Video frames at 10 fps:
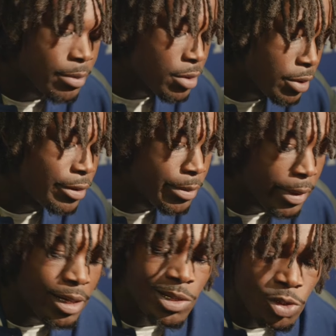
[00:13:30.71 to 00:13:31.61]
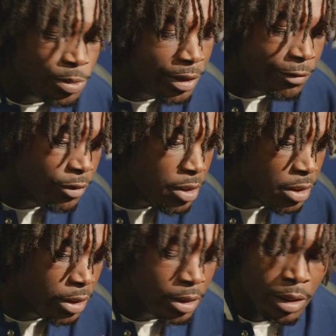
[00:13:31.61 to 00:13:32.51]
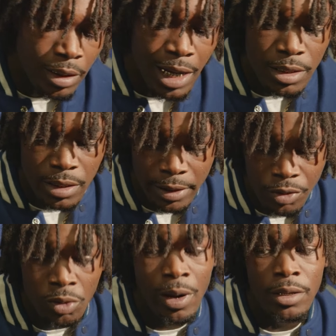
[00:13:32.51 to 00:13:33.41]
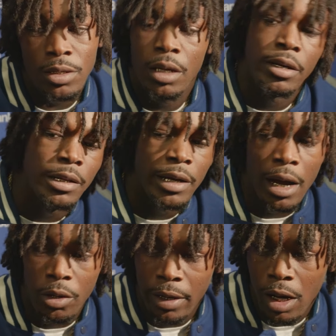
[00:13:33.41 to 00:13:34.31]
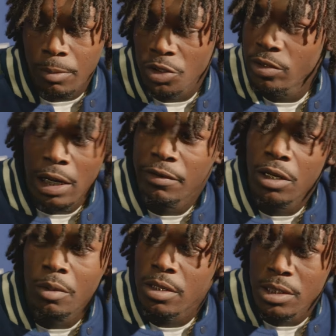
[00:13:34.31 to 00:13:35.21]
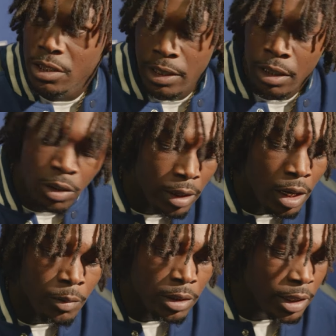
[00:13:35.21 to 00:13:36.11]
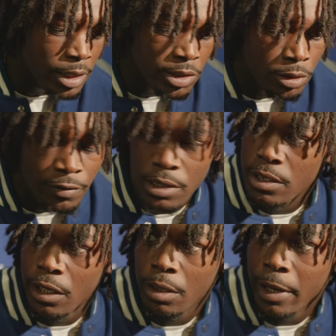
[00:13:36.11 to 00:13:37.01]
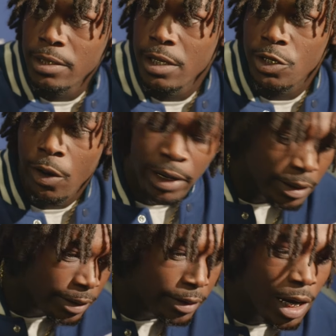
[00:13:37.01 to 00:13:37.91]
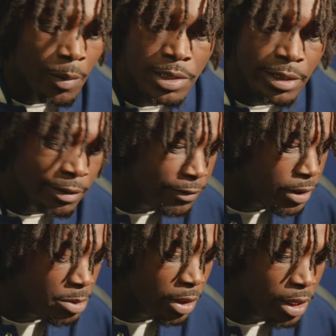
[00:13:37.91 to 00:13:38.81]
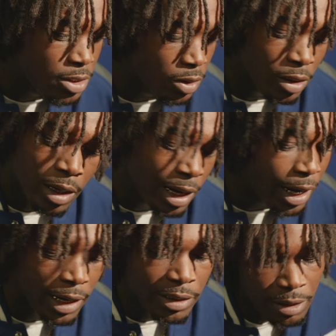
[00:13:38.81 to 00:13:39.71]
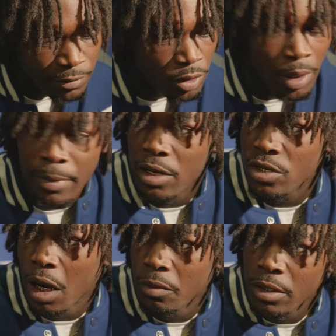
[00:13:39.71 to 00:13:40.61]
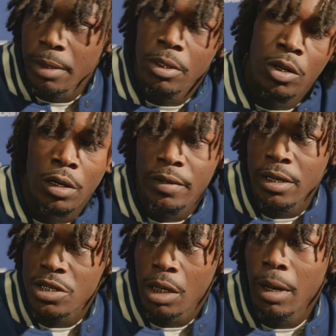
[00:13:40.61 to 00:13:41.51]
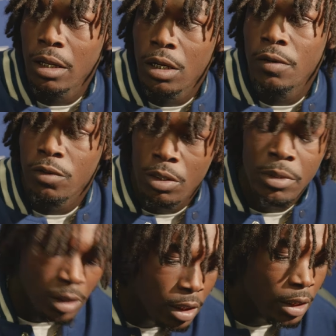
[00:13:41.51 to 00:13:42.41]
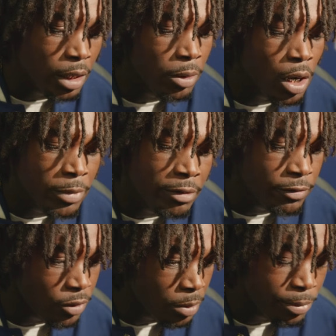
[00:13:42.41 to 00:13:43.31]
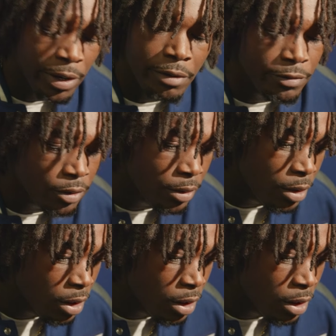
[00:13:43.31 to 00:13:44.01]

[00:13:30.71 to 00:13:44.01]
Absolutely, man. It's super unfortunate. Not to say that you would rather another guy go down, but you definitely don't want to see JJ go down with things he do for this team, man. He's such a great leader. He's always there for his man. So I hate that for him. I made sure I was able to go up there and share my love with him, let him know I'm here for him, praying for him.